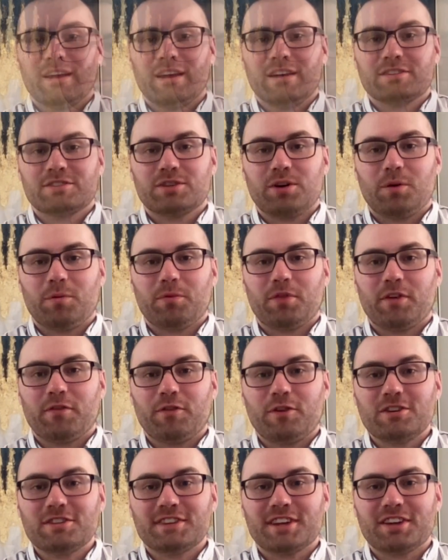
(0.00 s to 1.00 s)
So the
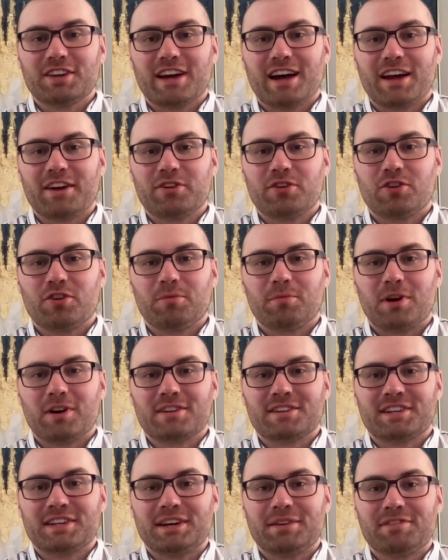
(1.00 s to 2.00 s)
first thing you got to know
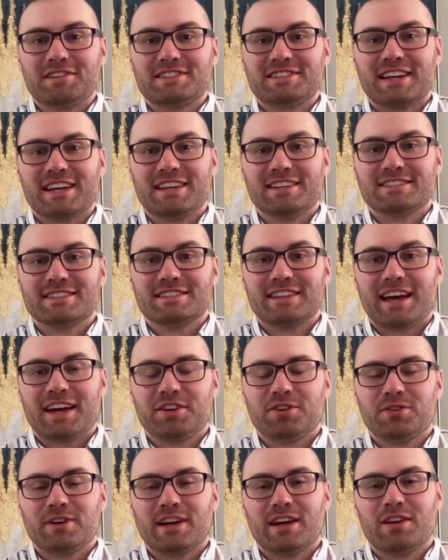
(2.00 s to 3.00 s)
about TFSAs is
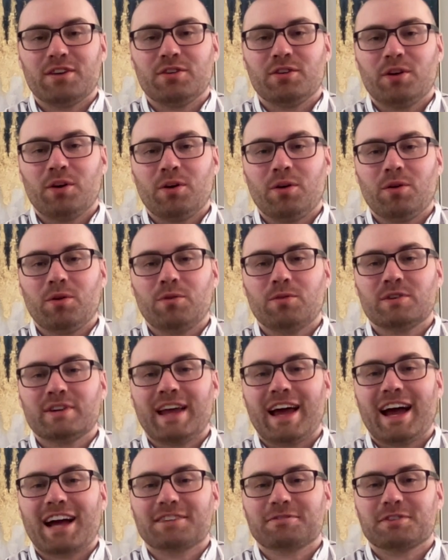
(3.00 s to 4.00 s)
that you get no
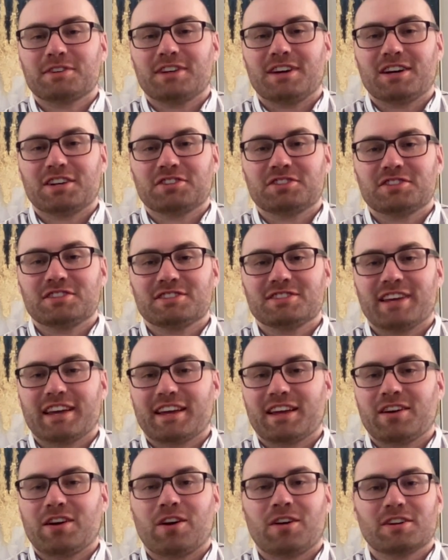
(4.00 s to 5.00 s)
tax reductions
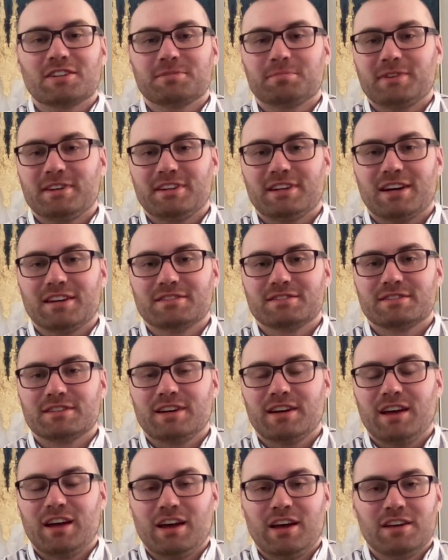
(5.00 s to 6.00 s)
like an RSP does.
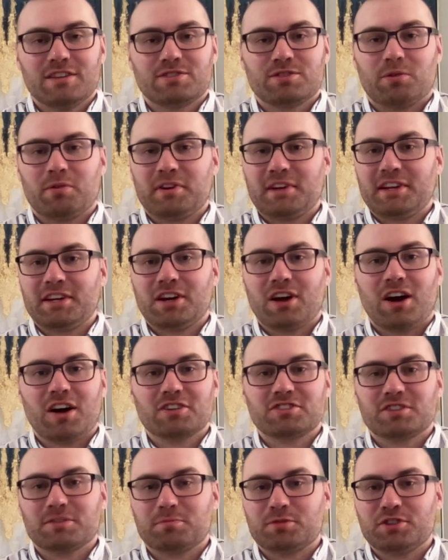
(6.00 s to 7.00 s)
So any
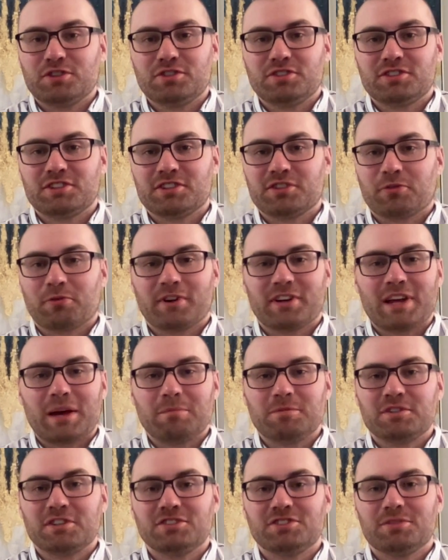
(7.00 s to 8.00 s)
contribution or
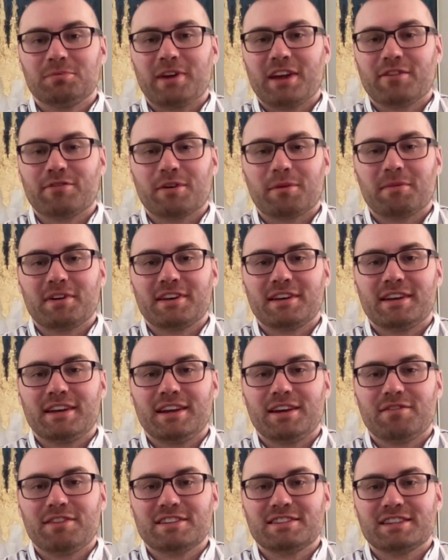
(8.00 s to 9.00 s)
redemptions you make from a
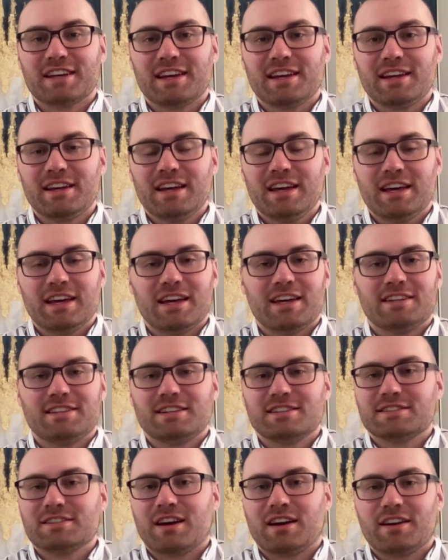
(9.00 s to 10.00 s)
TFSA, it
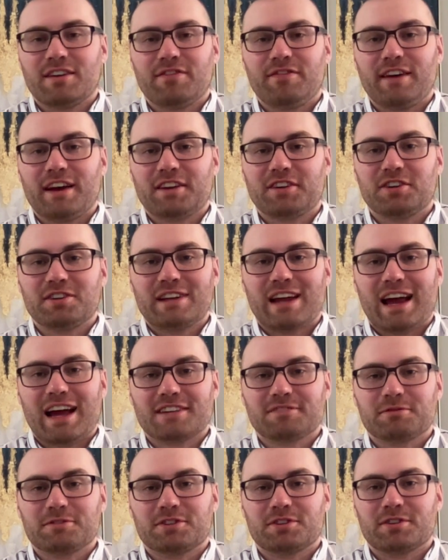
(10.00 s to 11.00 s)
does not affect your
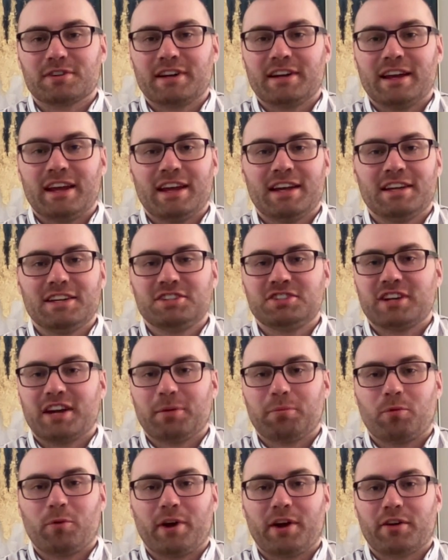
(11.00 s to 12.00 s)
tax return in any
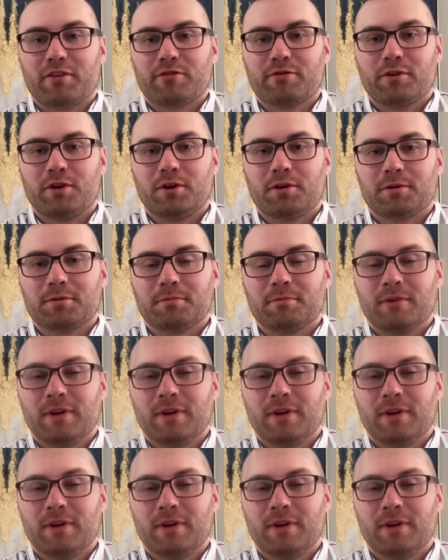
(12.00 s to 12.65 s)
shape, way, or form.